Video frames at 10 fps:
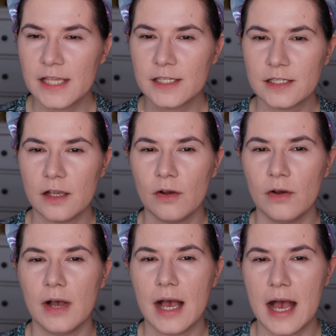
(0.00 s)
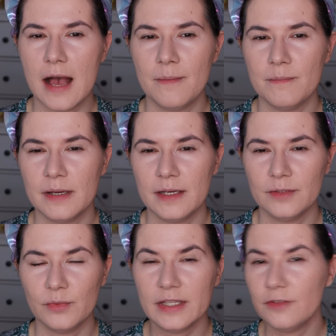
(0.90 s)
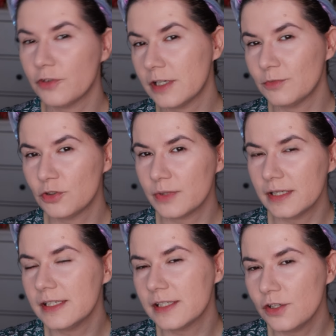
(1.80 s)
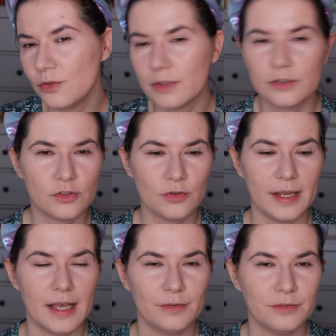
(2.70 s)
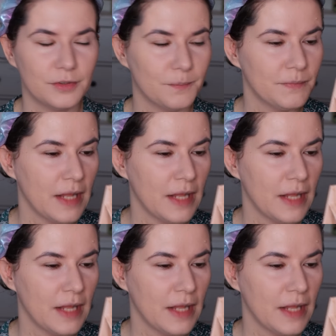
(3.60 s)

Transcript: So I'm uh, waiting for them to release a new one to try out.